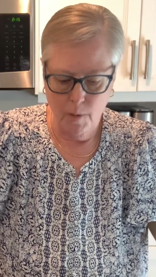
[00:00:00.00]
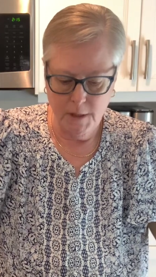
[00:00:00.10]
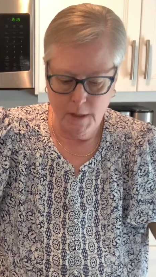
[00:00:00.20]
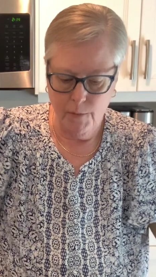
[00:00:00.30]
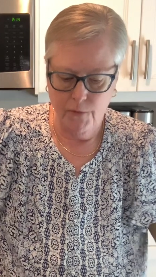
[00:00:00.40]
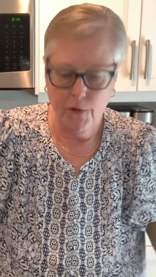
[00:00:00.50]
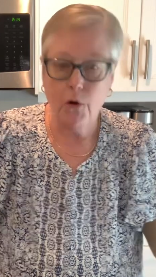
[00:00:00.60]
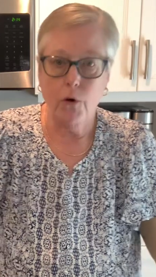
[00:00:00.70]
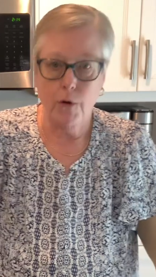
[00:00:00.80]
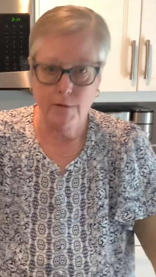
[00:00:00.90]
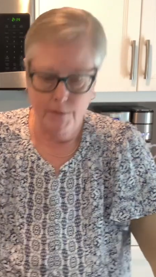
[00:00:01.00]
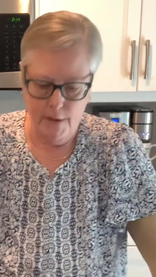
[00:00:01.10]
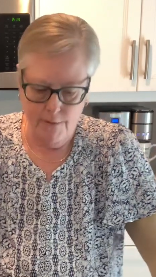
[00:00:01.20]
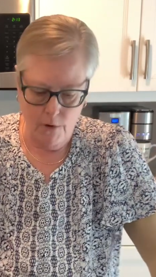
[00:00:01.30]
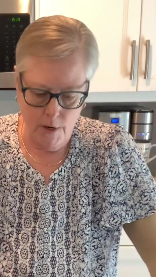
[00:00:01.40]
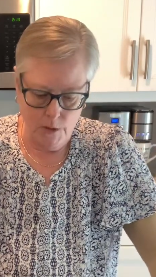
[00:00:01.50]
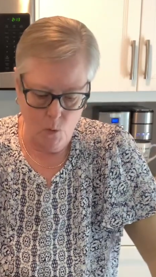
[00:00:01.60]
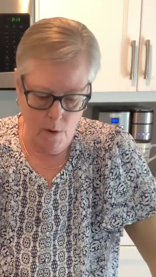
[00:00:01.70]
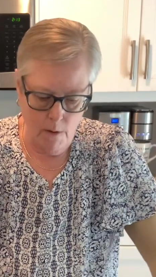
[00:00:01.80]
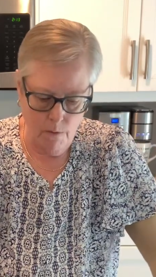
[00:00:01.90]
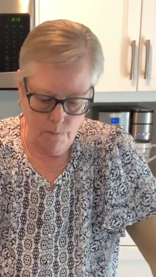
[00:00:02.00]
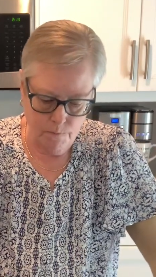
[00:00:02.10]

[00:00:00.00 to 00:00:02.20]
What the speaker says: some of the curry flavor as well.